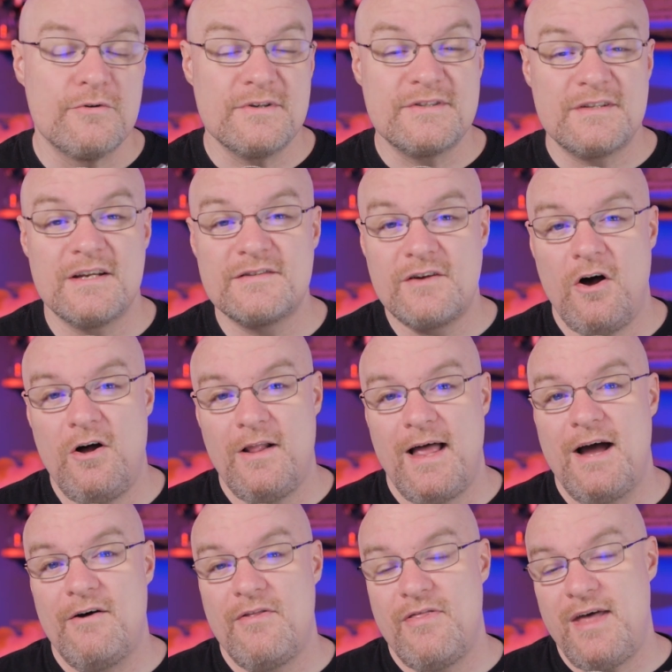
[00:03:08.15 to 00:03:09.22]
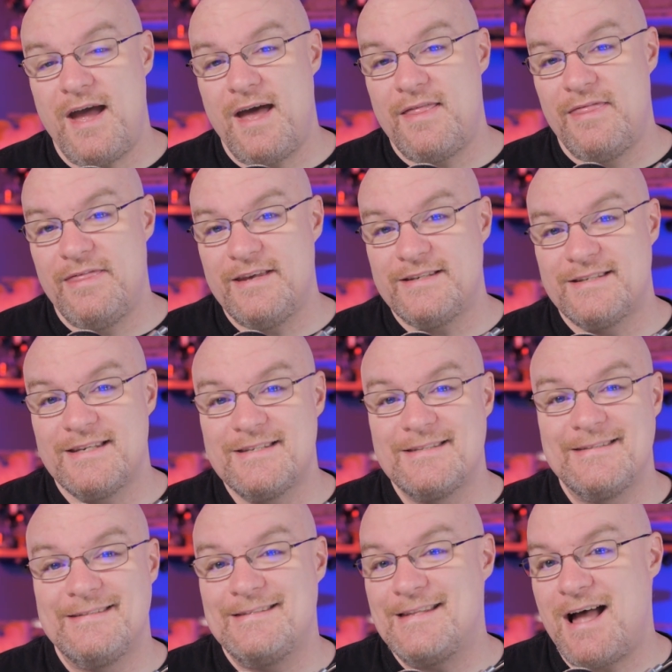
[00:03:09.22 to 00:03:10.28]
Chris does call out that this is
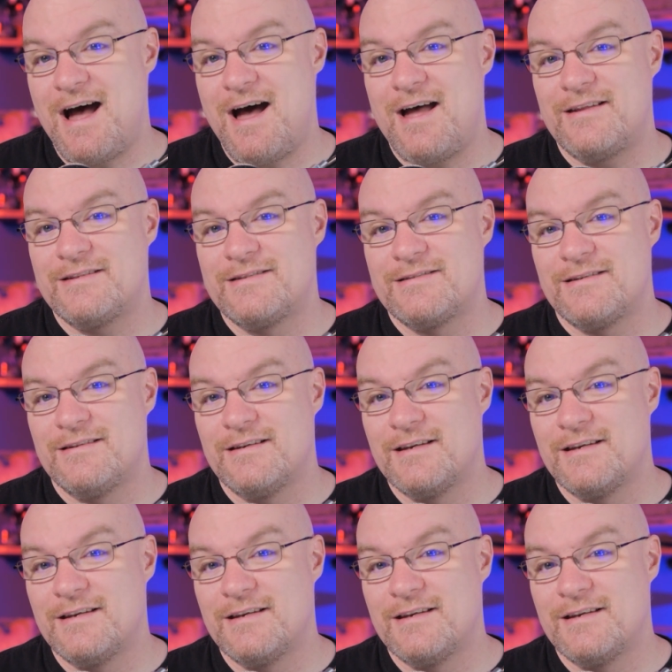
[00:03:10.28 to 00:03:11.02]
not